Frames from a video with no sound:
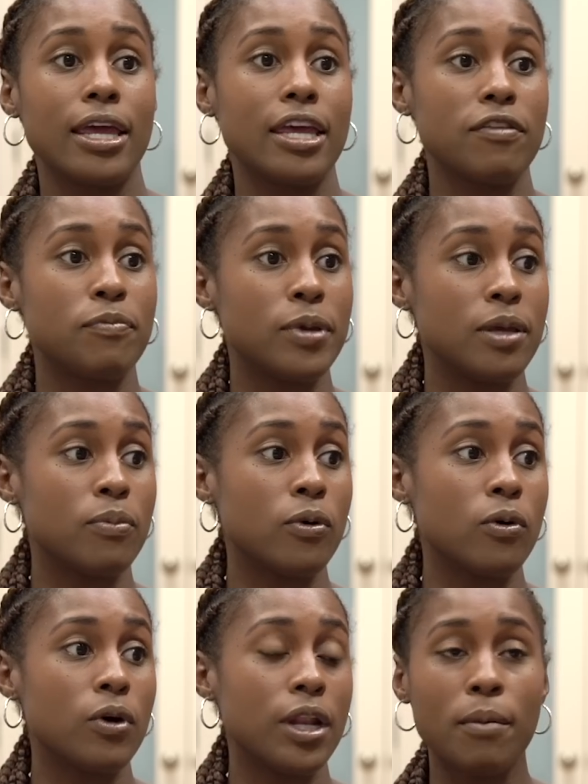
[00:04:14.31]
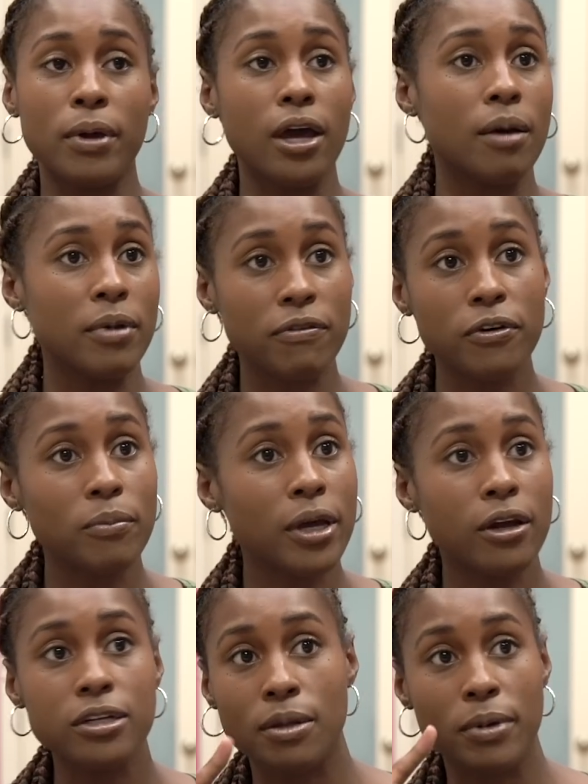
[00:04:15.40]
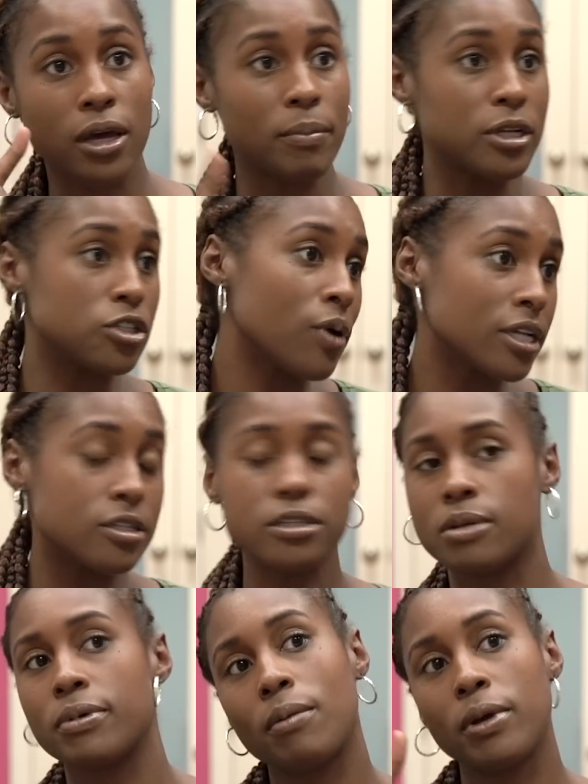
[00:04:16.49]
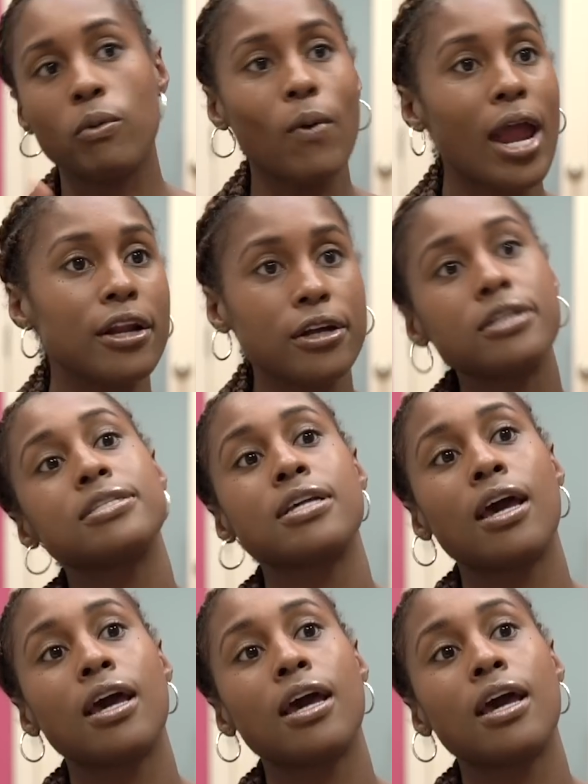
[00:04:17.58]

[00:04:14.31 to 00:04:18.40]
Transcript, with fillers: give people and up-and-coming filmmakers, up-and-coming directors, up-and-coming writers